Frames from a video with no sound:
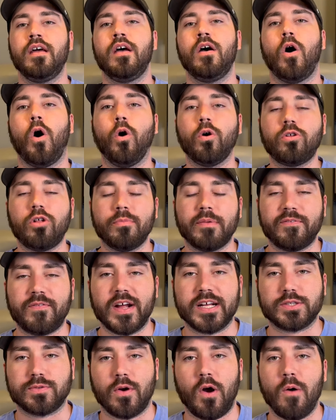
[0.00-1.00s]
Oklahoma
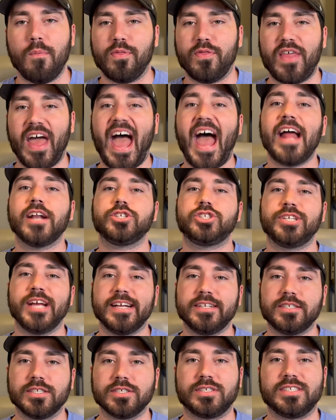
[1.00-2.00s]
fans will hope that
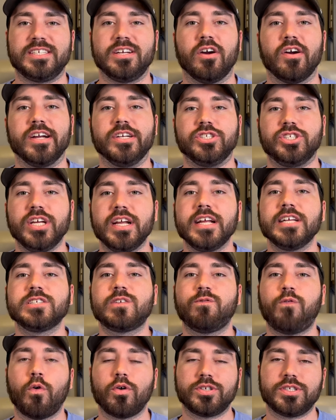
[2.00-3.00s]
changes Tiara Jennings'
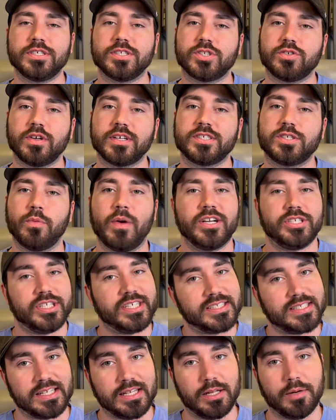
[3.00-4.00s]
fortunes the rest of the way. She
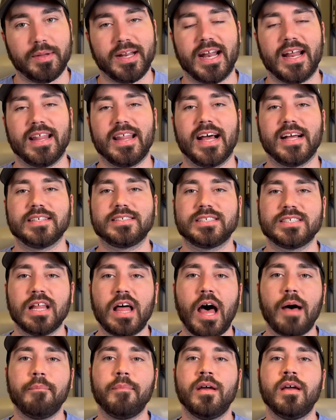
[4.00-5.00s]
gets a little bit out of that
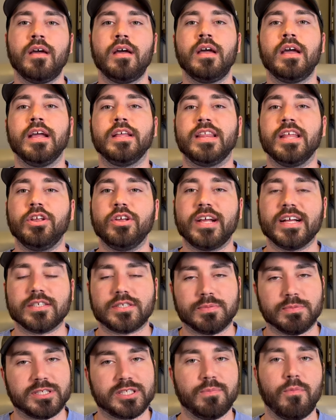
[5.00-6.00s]
slump. Then you get
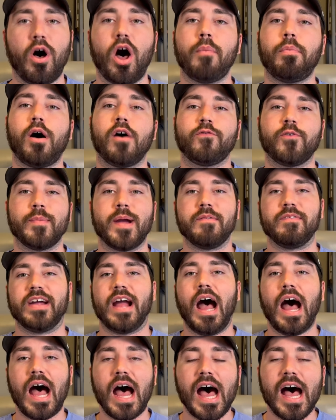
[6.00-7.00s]
some small ball from Avery
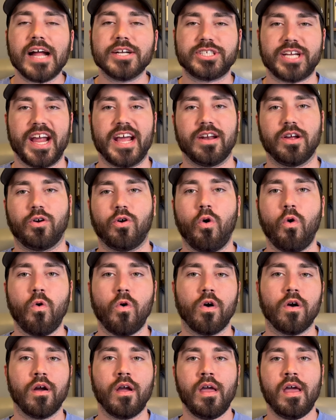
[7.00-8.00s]
Hodge, Hannah
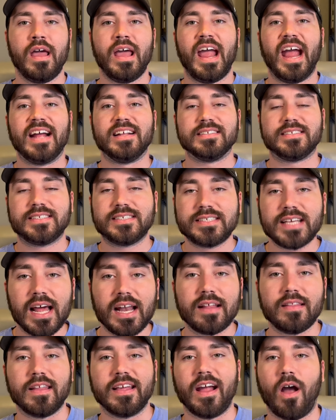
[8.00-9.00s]
Kaur, and
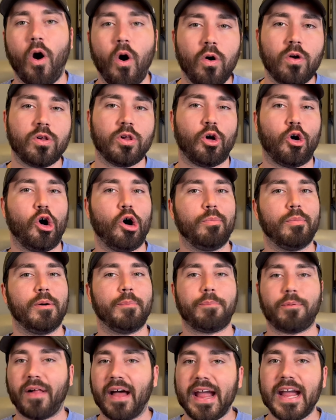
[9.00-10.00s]
suddenly Oklahoma
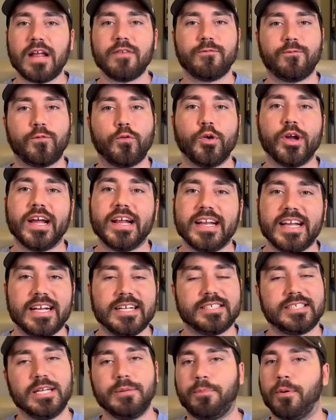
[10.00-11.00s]
playing free and
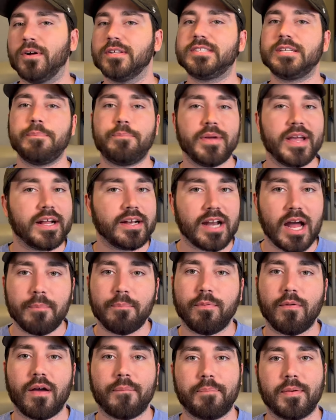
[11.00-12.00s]
easy, puts a big
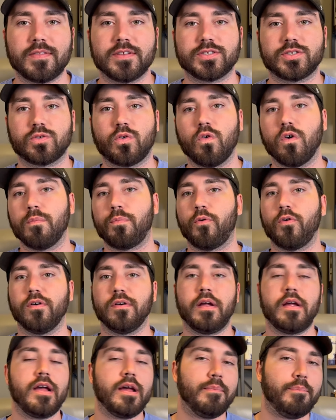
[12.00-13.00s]
number up on the
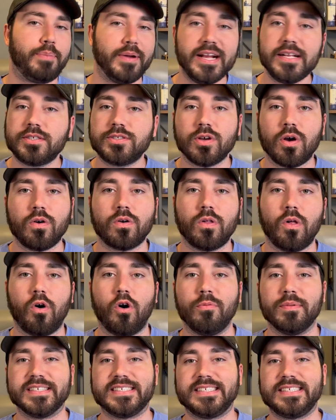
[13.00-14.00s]
scoreboard, beats
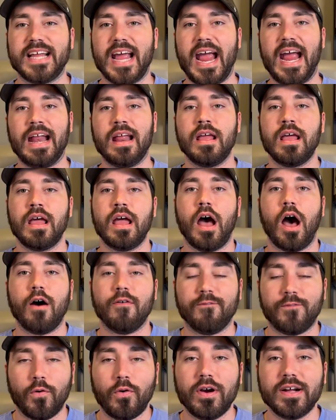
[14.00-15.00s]
Oklahoma State.
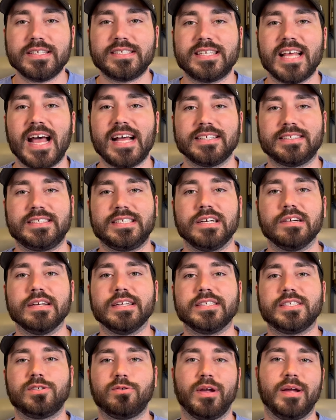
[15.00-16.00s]
avoids that
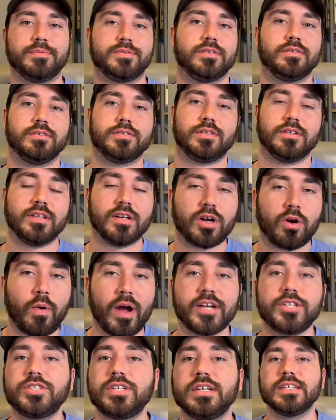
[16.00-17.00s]
series sweep. So the
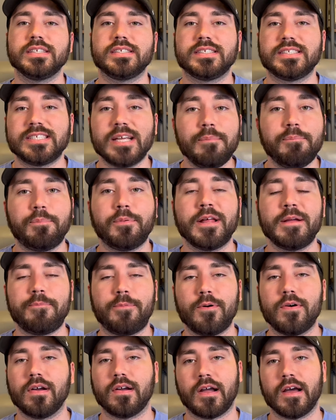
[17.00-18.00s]
question simply
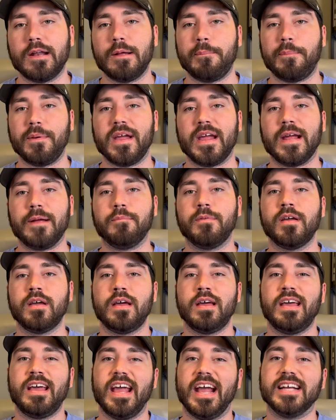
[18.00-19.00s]
put going to be,
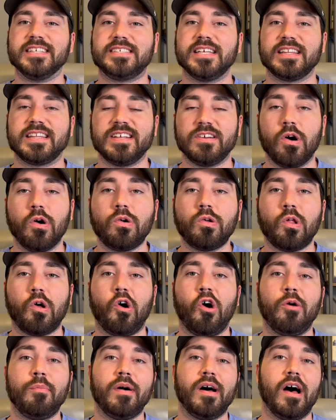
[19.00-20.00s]
is it the
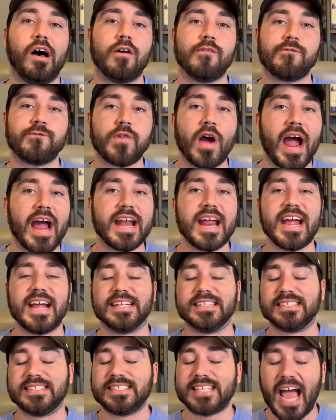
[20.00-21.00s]
Oklahoma of Friday
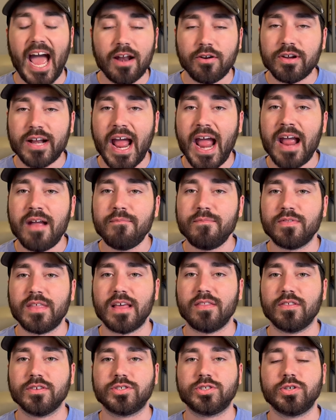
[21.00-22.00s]
and Saturday
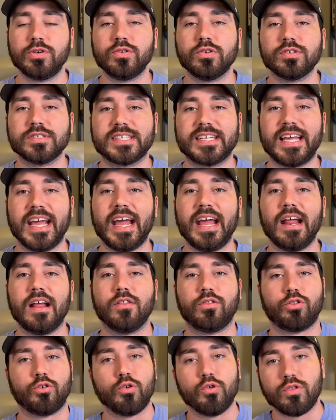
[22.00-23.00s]
that the Sooners get
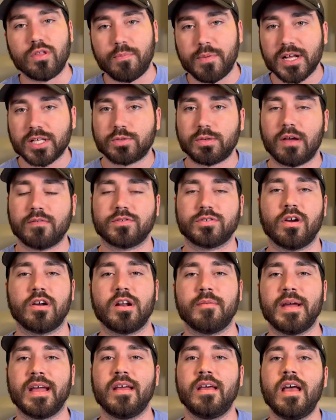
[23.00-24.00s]
through the Big 12
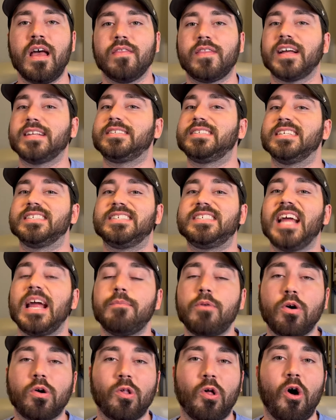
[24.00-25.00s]
tournament? That's the same
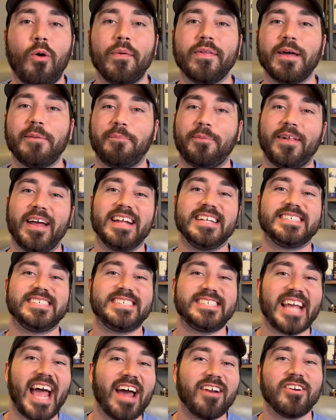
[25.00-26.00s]
Oklahoma that played
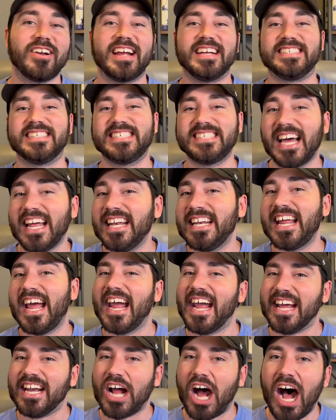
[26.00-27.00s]
Saturday,
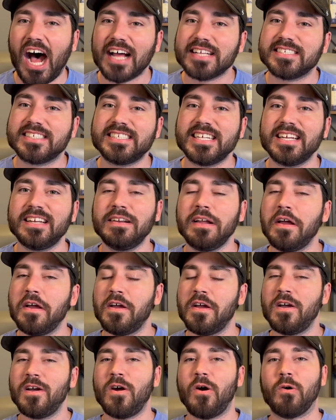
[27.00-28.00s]
Sunday in Austin.
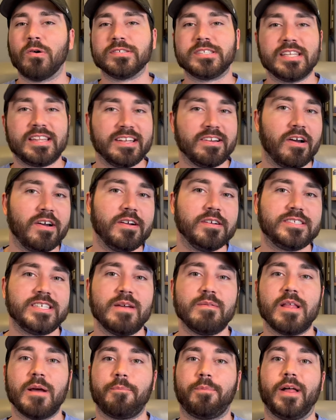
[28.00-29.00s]
Or is it the OU
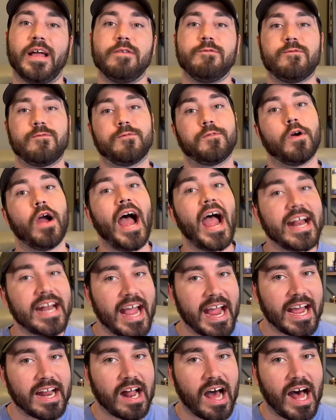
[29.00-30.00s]
team that played
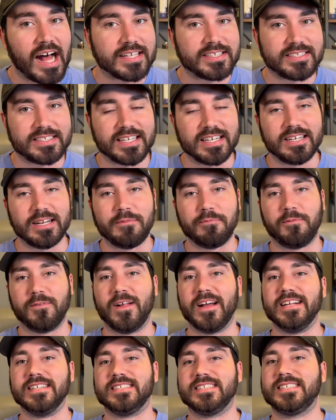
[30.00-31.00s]
Friday in Austin and
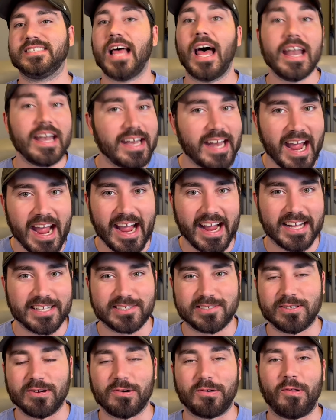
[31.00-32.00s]
played Sunday
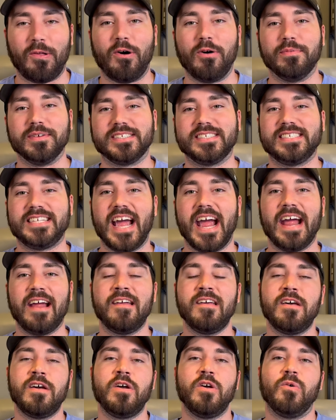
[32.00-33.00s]
against Oklahoma State?
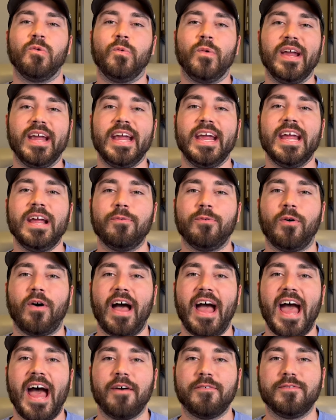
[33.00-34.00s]
We will
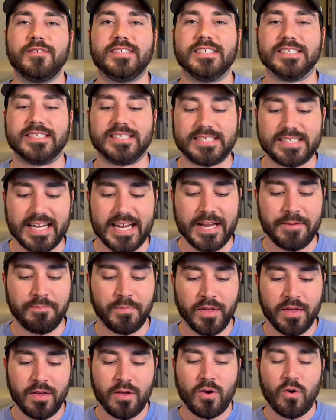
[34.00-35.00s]
have to see.
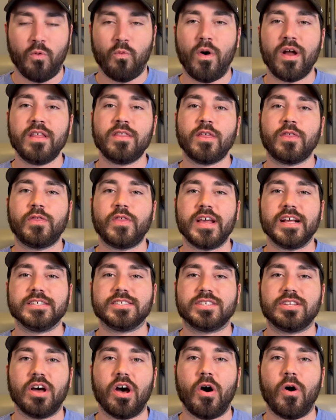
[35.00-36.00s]
One of the
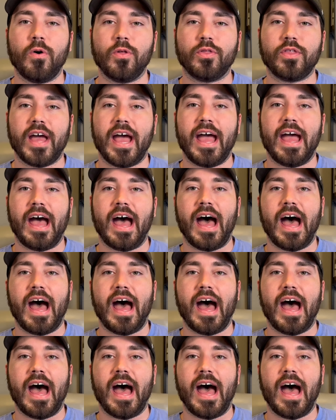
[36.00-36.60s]
things, though, that